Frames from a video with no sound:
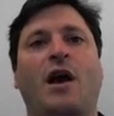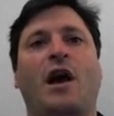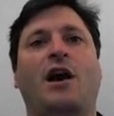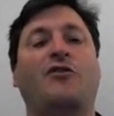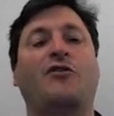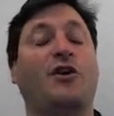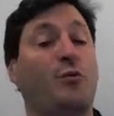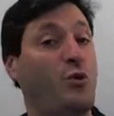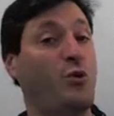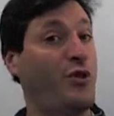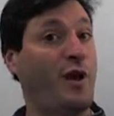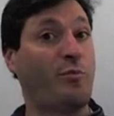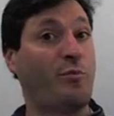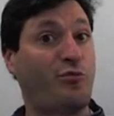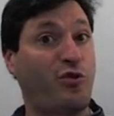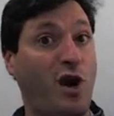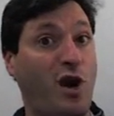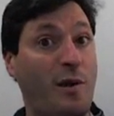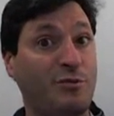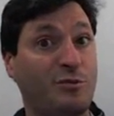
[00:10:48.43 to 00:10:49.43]
that will then
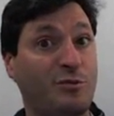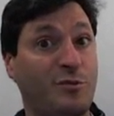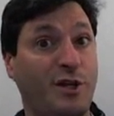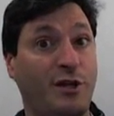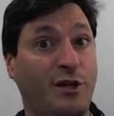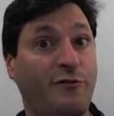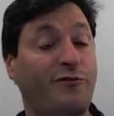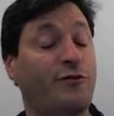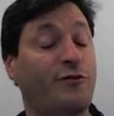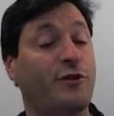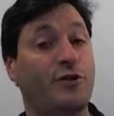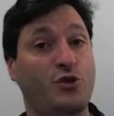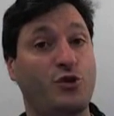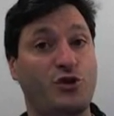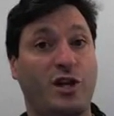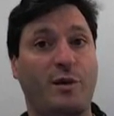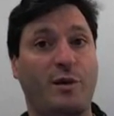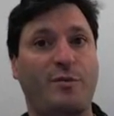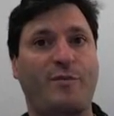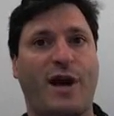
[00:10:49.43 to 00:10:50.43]
prompt me for a
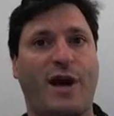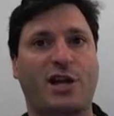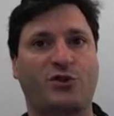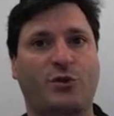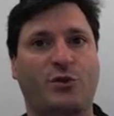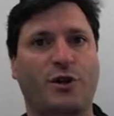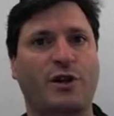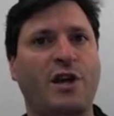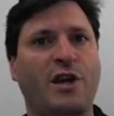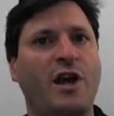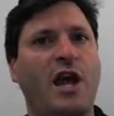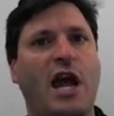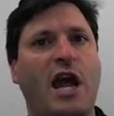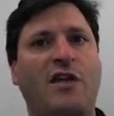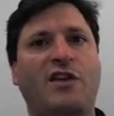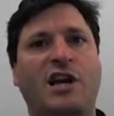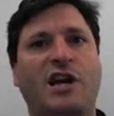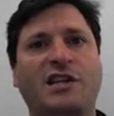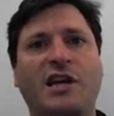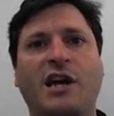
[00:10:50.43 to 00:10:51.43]
username and password.
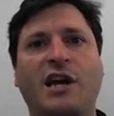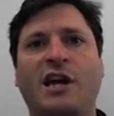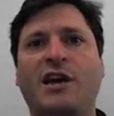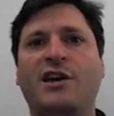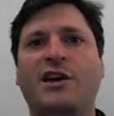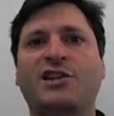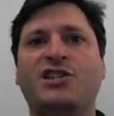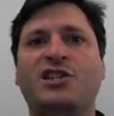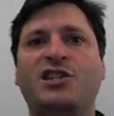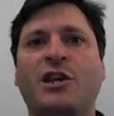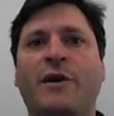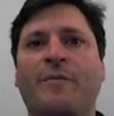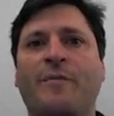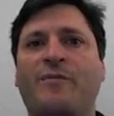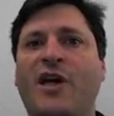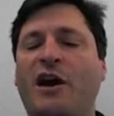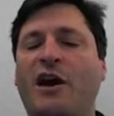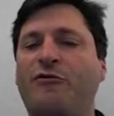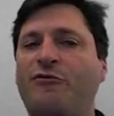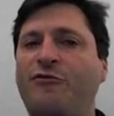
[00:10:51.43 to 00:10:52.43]
And the idea is
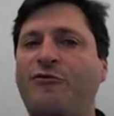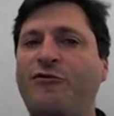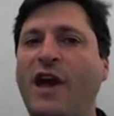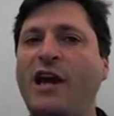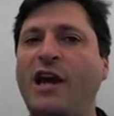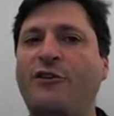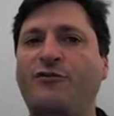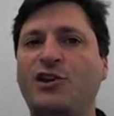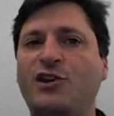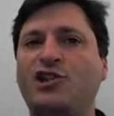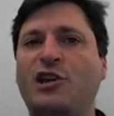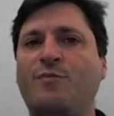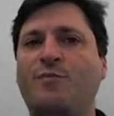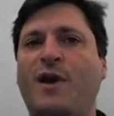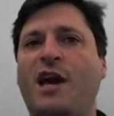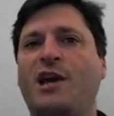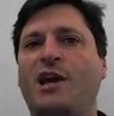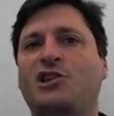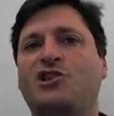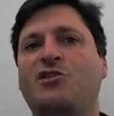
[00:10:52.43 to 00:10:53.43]
that fake phishing
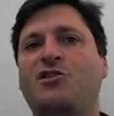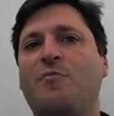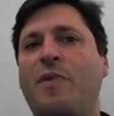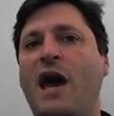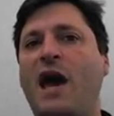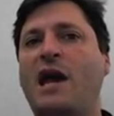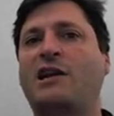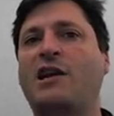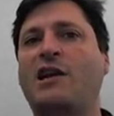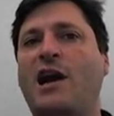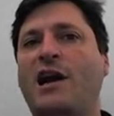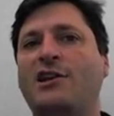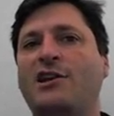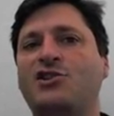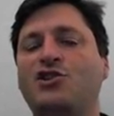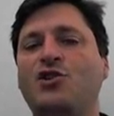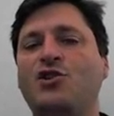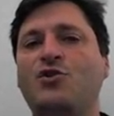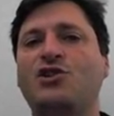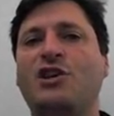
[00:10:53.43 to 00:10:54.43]
page, the bad guy
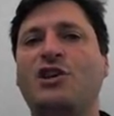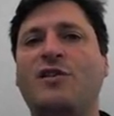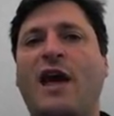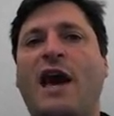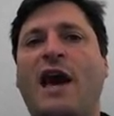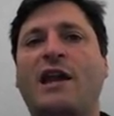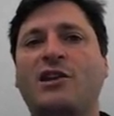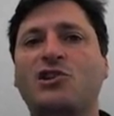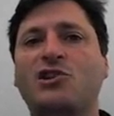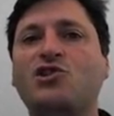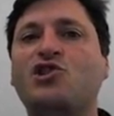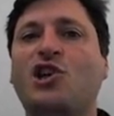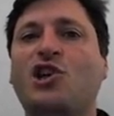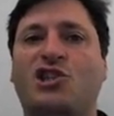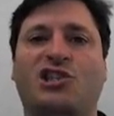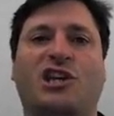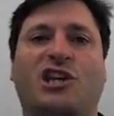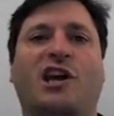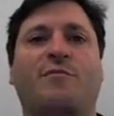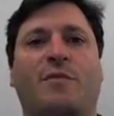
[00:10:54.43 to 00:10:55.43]
is using that
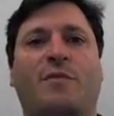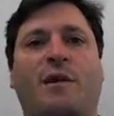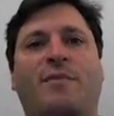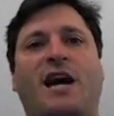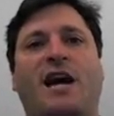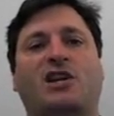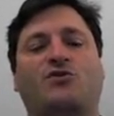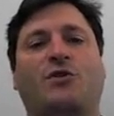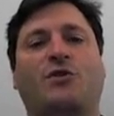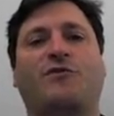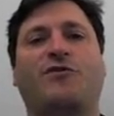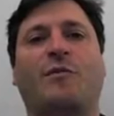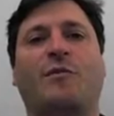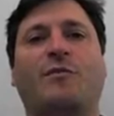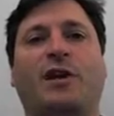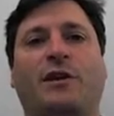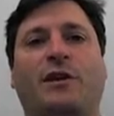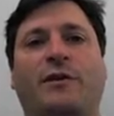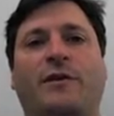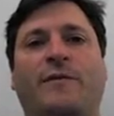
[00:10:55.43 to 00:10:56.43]
just to get my password from
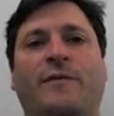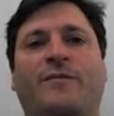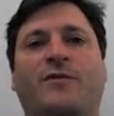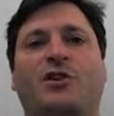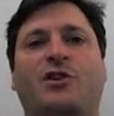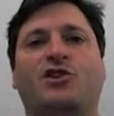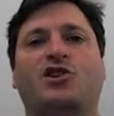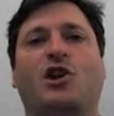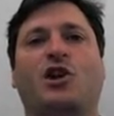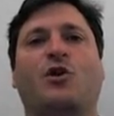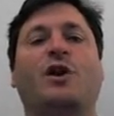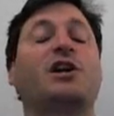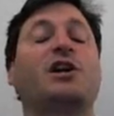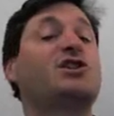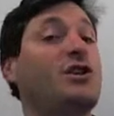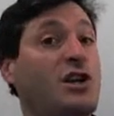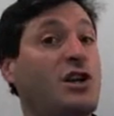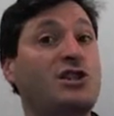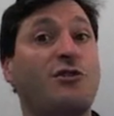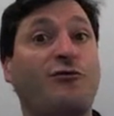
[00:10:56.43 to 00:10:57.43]
me. So
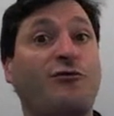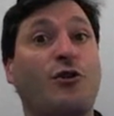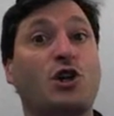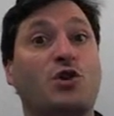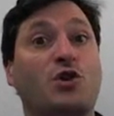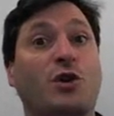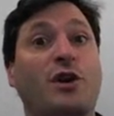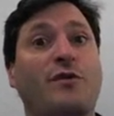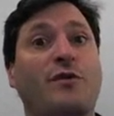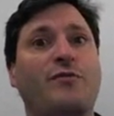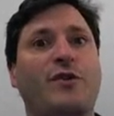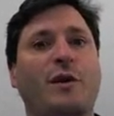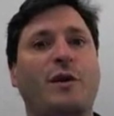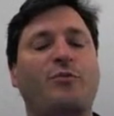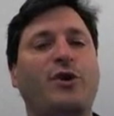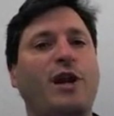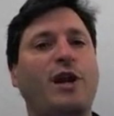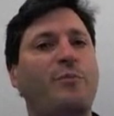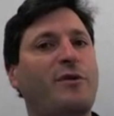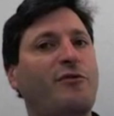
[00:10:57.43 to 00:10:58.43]
it's a forgery. They
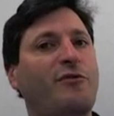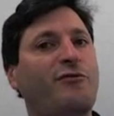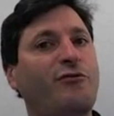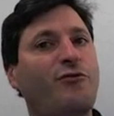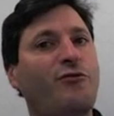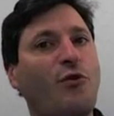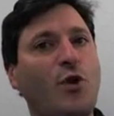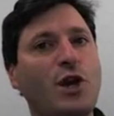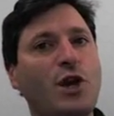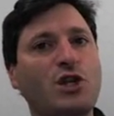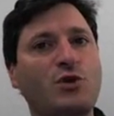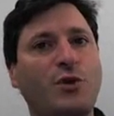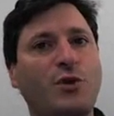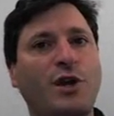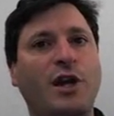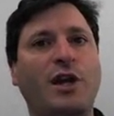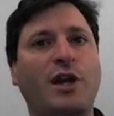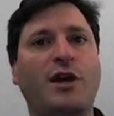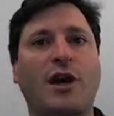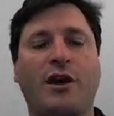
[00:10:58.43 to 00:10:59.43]
put up a
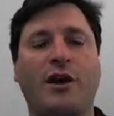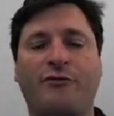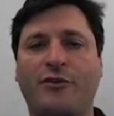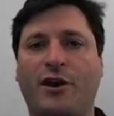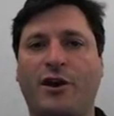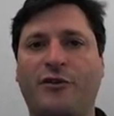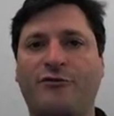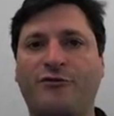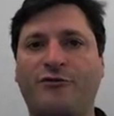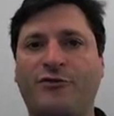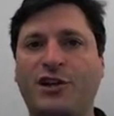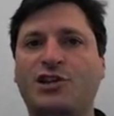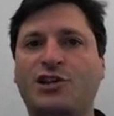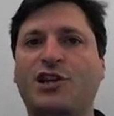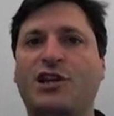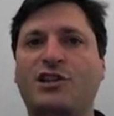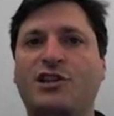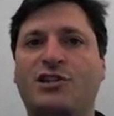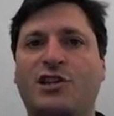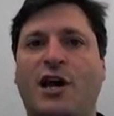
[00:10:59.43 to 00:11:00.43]
forgery of a
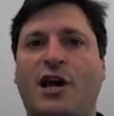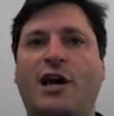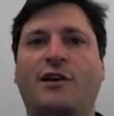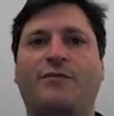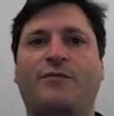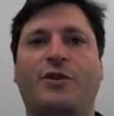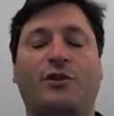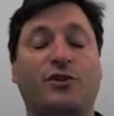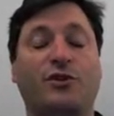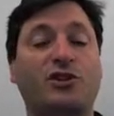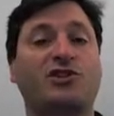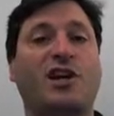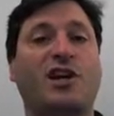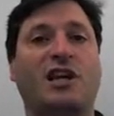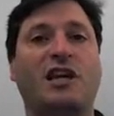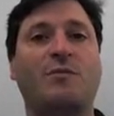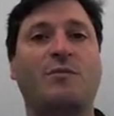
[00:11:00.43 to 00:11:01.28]
phishing site that looks like